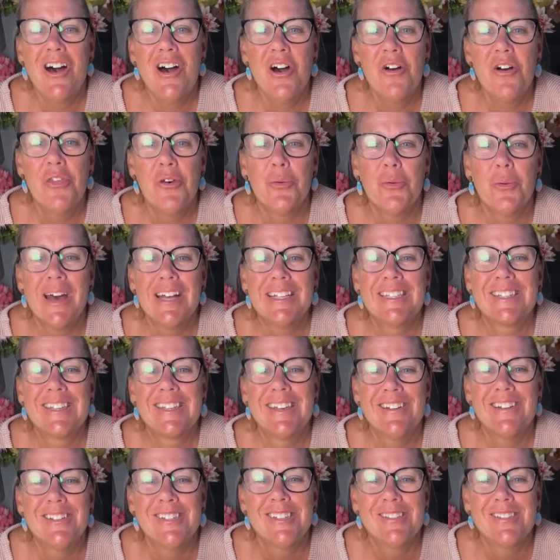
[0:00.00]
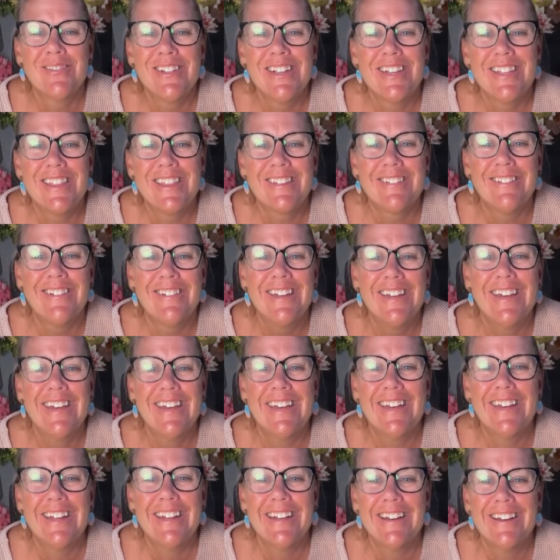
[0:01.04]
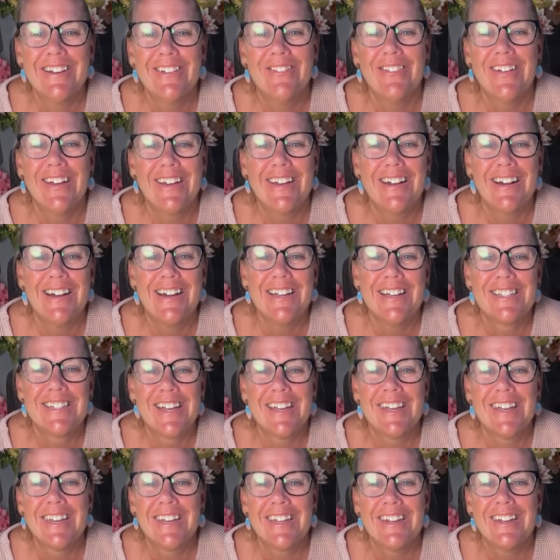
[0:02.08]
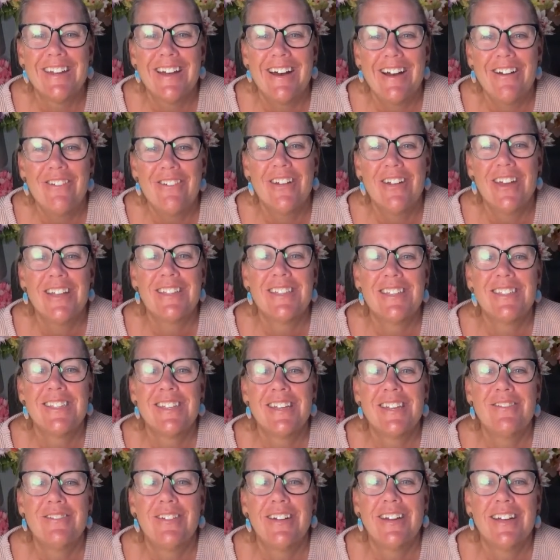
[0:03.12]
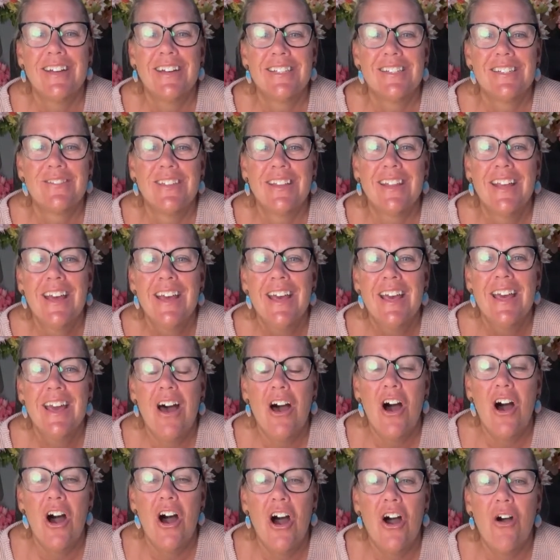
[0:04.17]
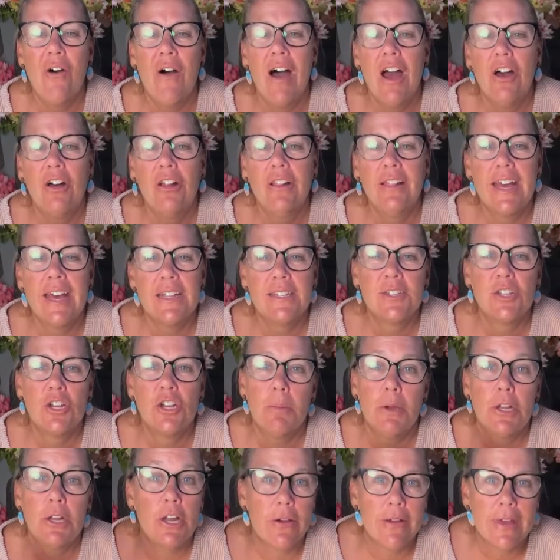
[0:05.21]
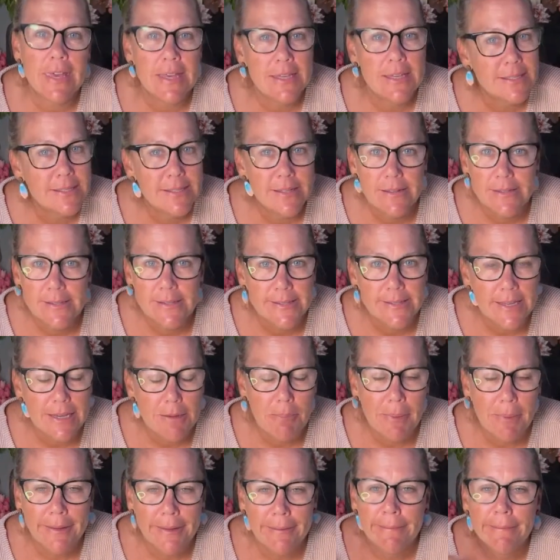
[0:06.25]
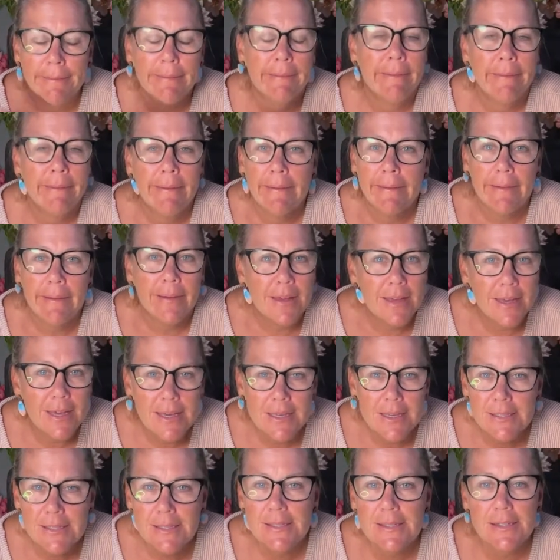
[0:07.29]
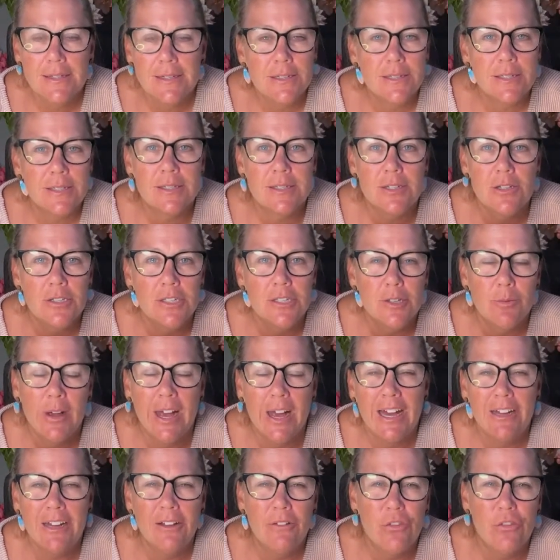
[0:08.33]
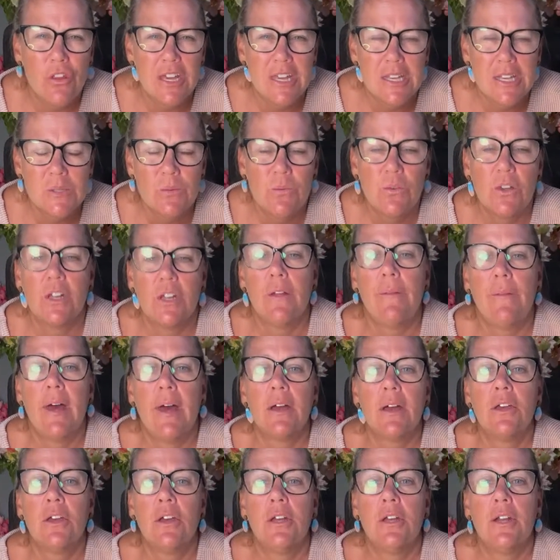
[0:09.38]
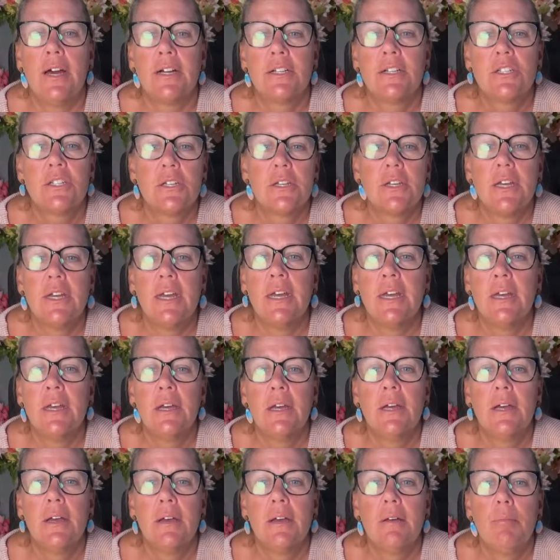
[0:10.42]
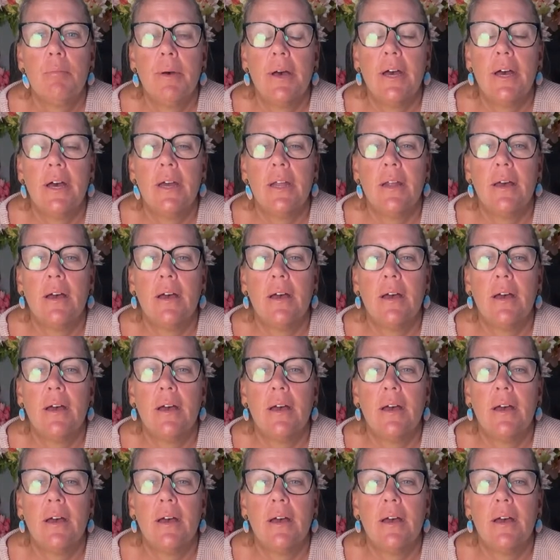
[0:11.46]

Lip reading: the West Coast Wreath Queen. Oh my gosh, I cannot wait to tell my husband. Oh, I'll let Turbo know. He's still sleeping. He's still snoozing away. I don't think he's feeling that good, actually. But